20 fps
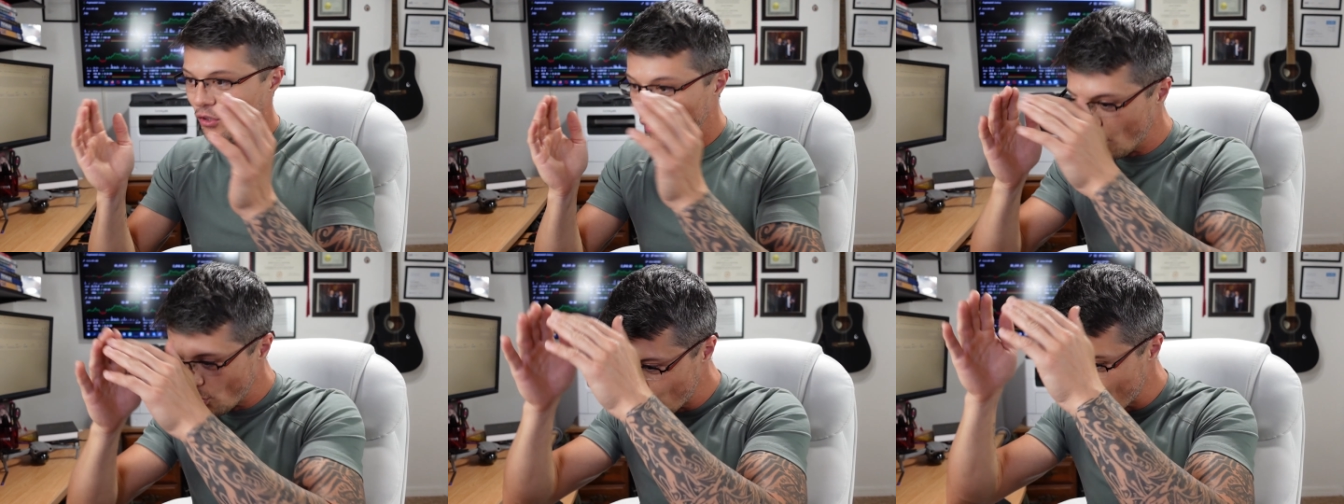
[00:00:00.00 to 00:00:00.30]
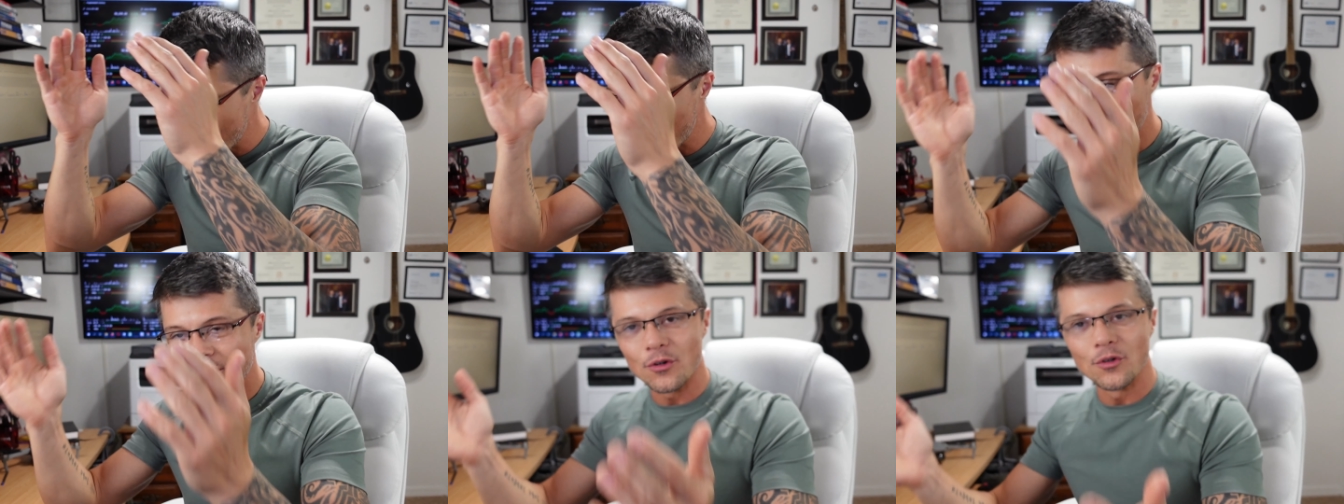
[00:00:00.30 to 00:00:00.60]

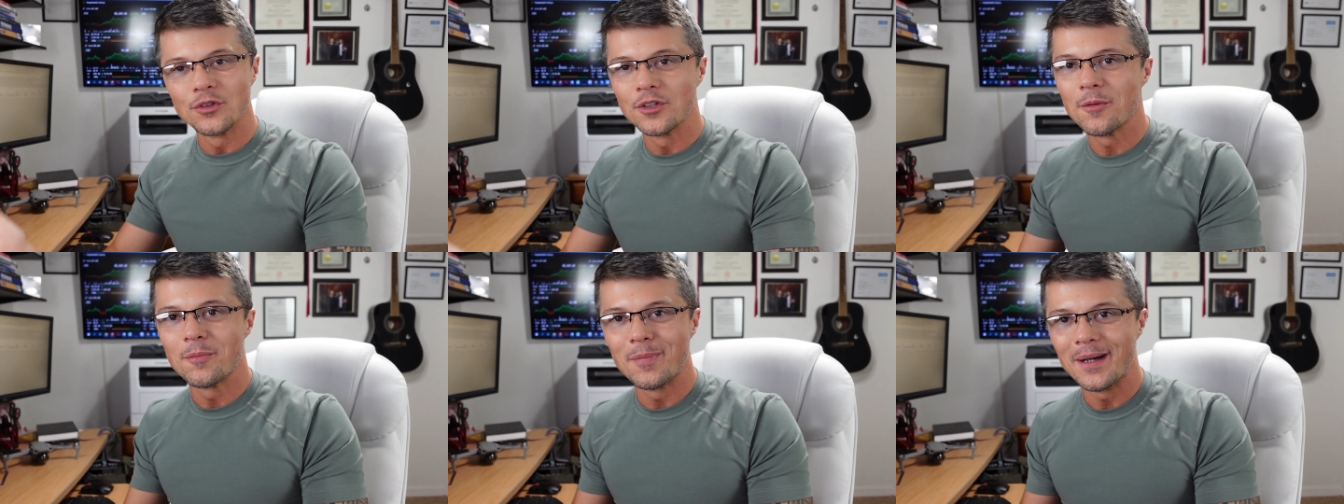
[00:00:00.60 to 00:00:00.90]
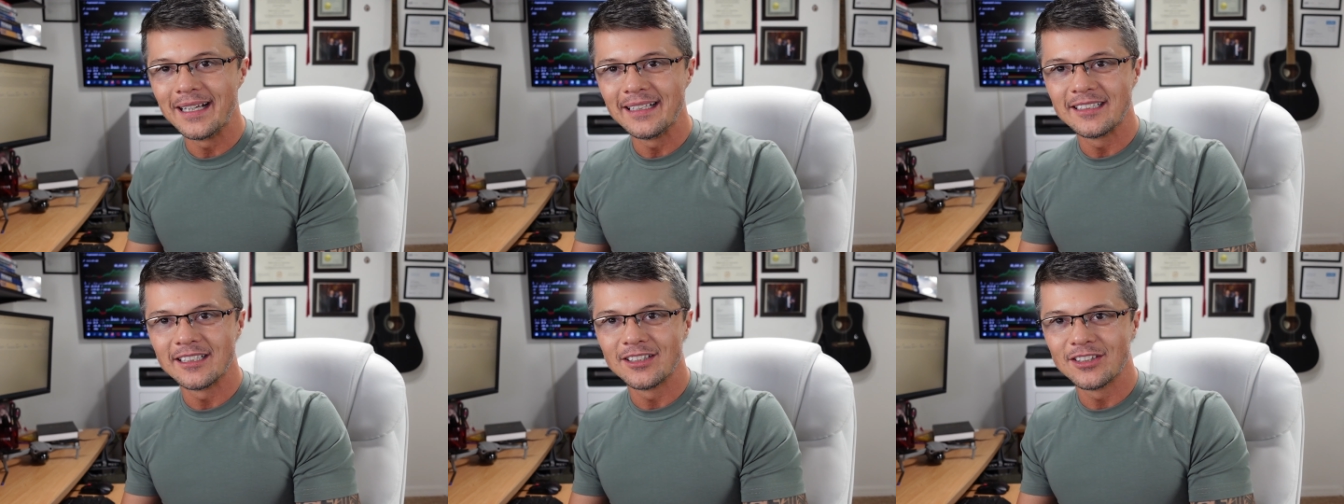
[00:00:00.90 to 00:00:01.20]
Nowhere on the
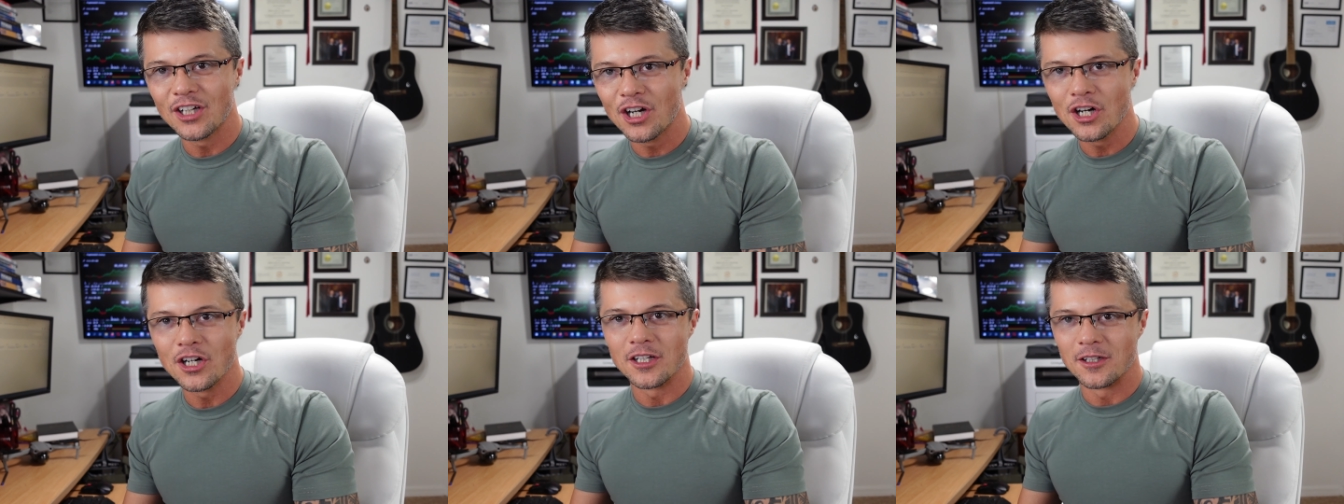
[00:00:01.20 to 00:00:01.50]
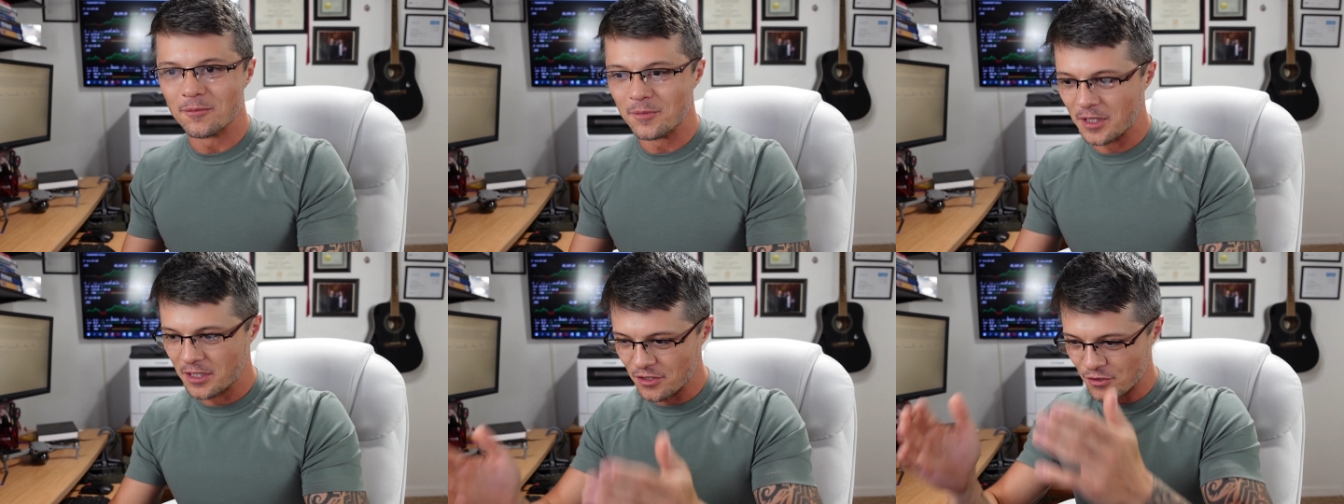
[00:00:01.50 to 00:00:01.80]
painted
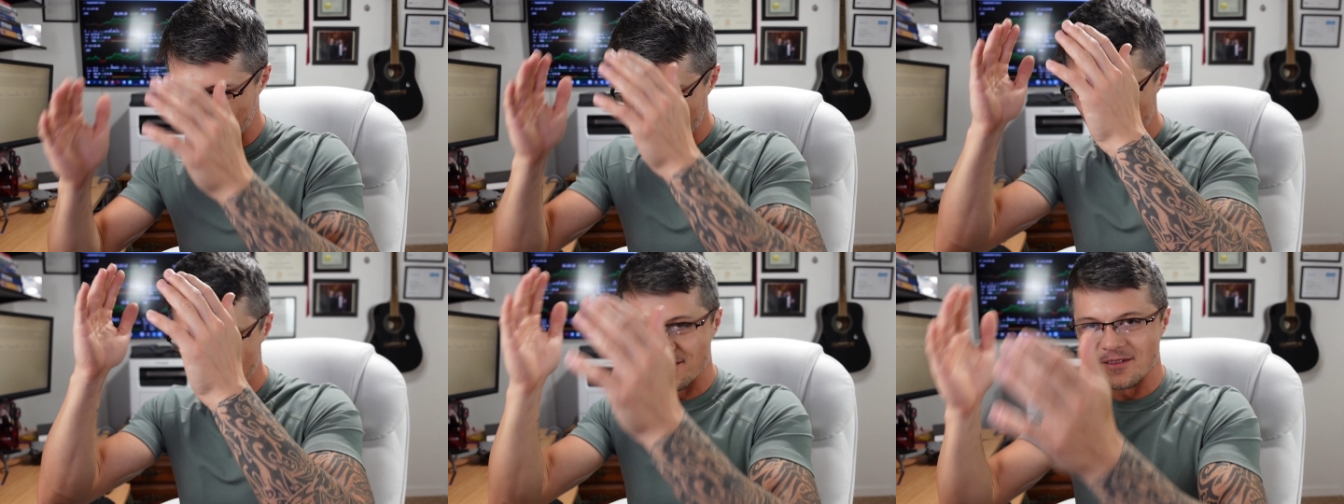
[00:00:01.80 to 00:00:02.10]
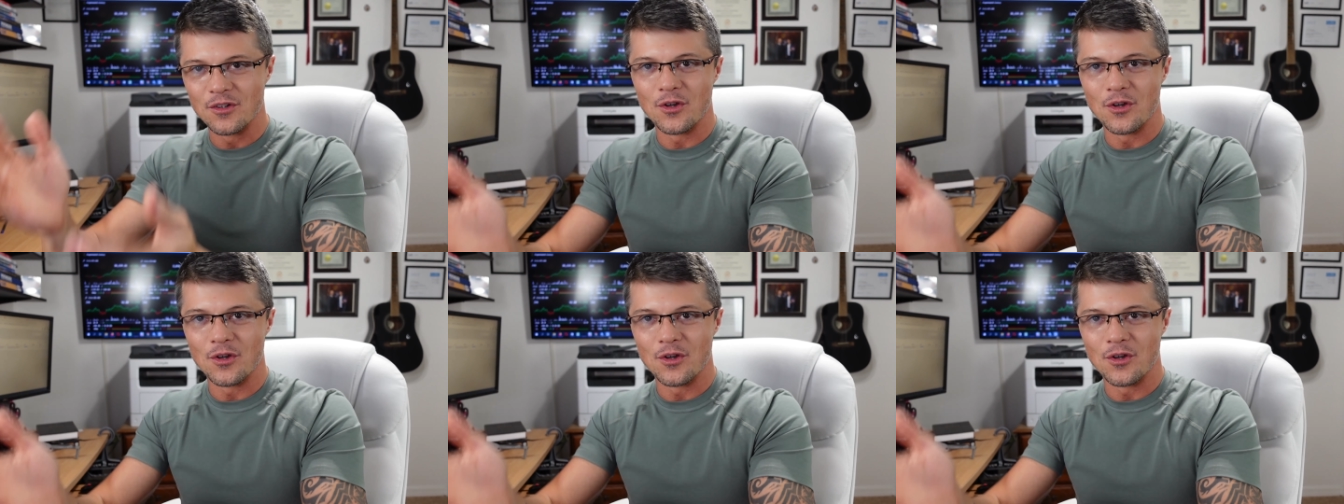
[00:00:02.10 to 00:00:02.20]
target. Because when